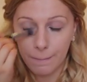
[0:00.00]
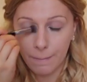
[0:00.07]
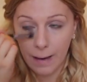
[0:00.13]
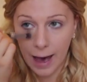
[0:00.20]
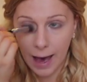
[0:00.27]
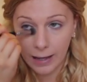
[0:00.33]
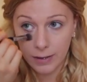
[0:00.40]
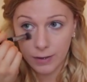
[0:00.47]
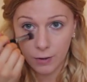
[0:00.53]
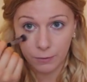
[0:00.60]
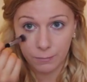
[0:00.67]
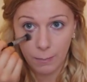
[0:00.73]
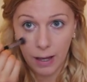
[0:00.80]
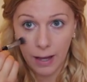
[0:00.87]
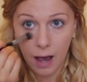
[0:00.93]
bags
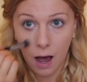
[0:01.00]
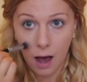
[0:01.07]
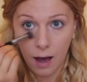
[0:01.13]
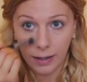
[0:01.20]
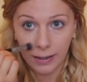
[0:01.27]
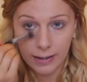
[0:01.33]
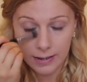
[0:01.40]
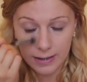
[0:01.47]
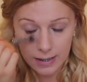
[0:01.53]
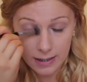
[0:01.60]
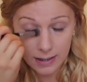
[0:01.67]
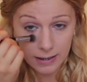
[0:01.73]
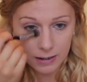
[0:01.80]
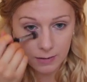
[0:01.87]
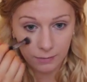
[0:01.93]
of my eyes,
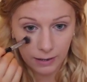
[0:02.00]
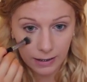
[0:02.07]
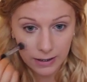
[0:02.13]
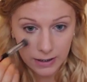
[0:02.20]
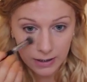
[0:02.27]
and this really